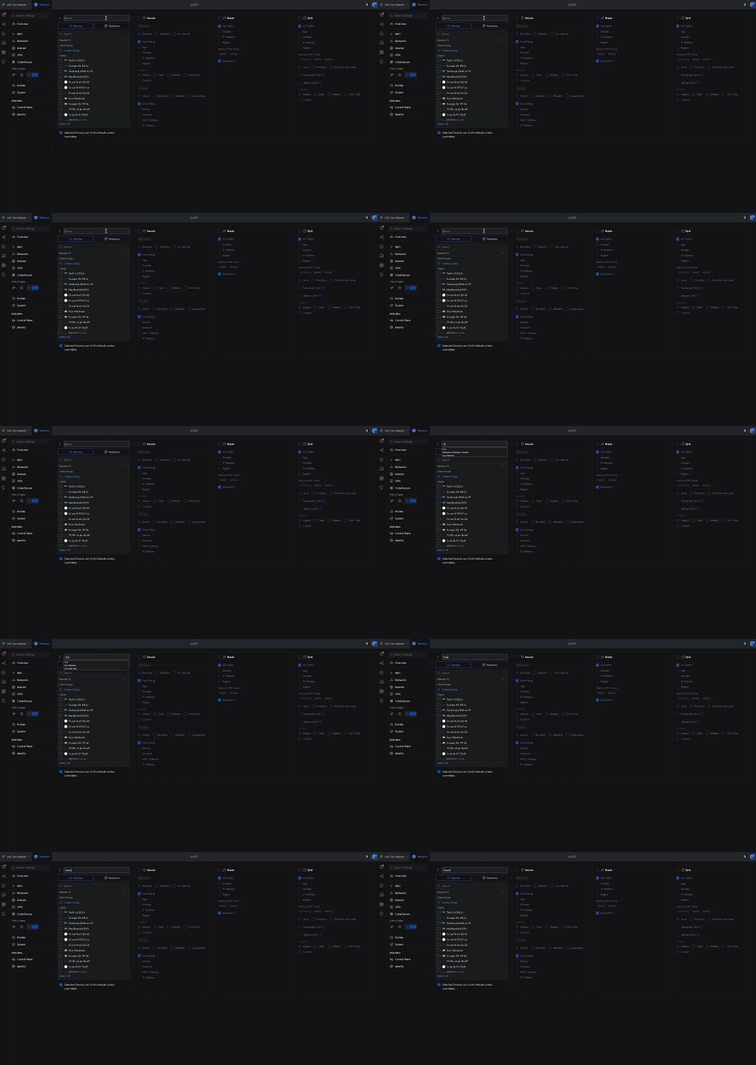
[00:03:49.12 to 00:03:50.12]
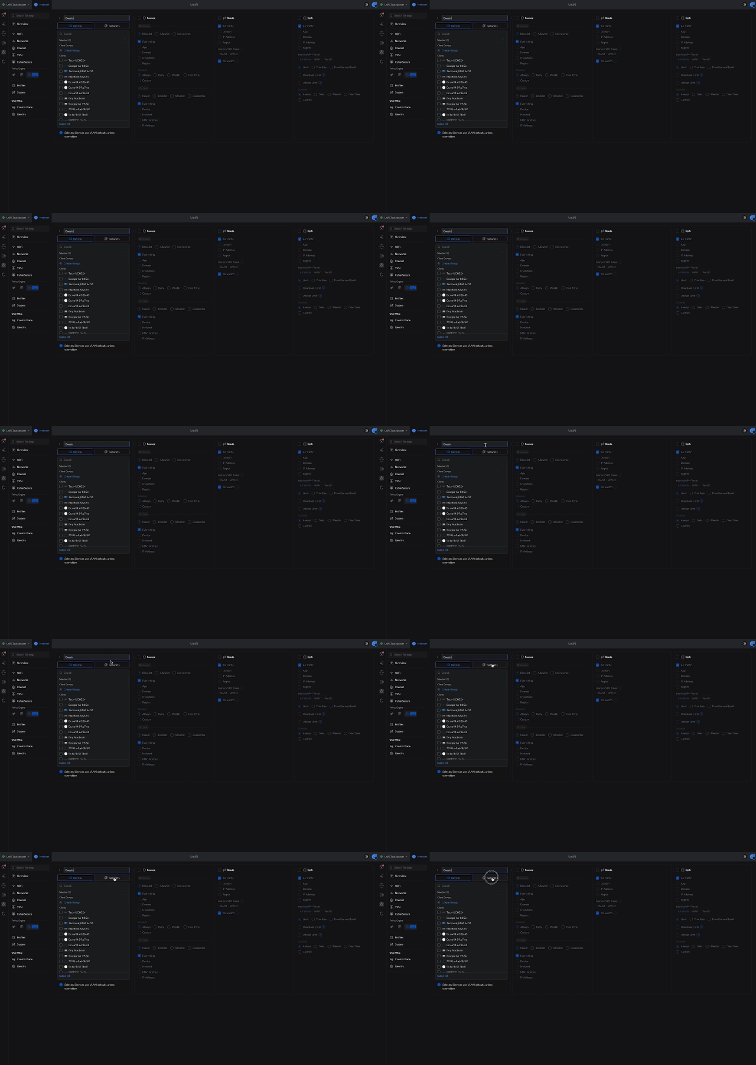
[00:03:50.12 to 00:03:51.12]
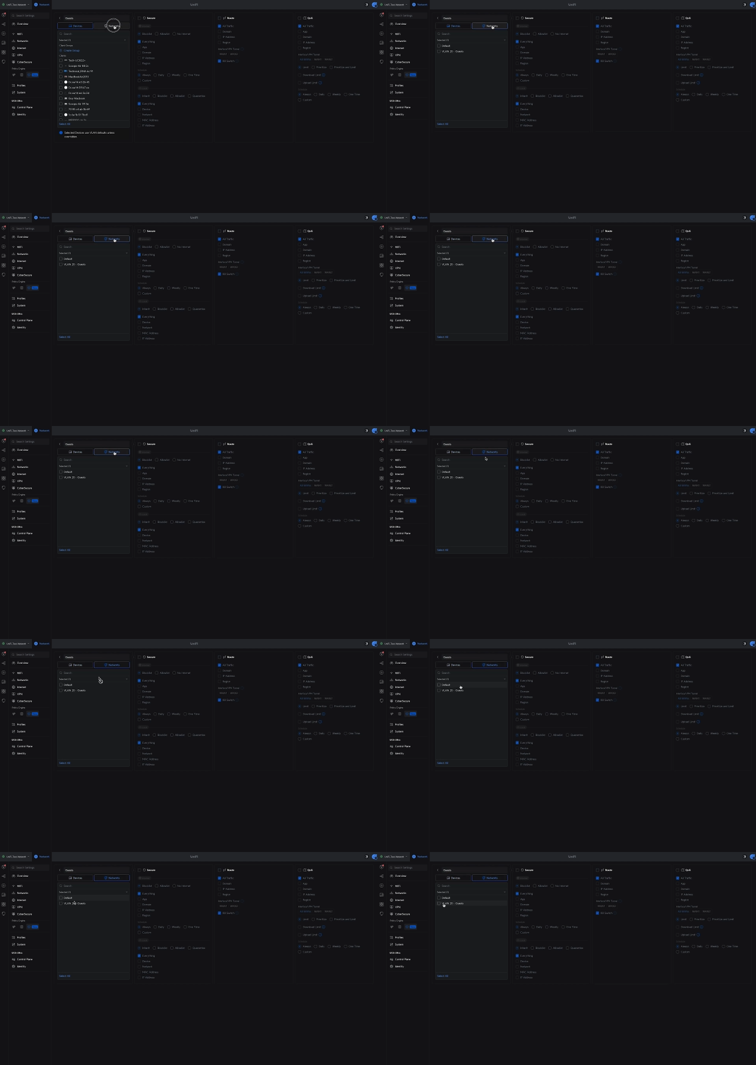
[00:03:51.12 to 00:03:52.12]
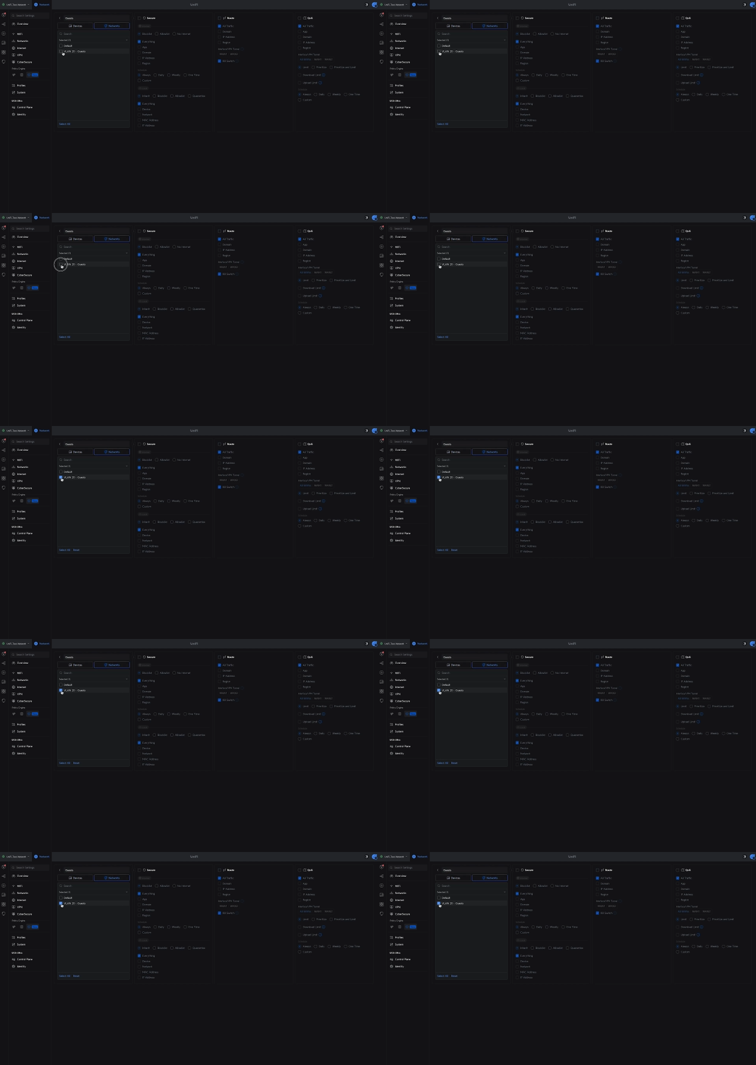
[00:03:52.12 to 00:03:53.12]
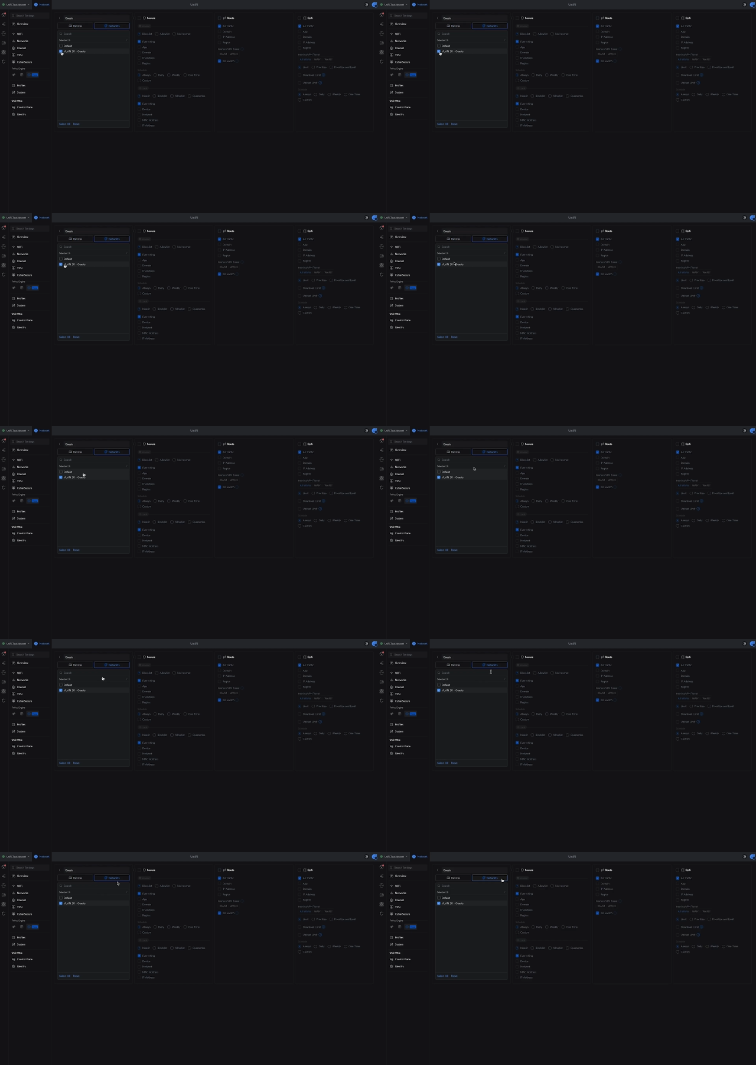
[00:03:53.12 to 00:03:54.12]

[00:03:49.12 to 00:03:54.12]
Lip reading: (no speaker visible)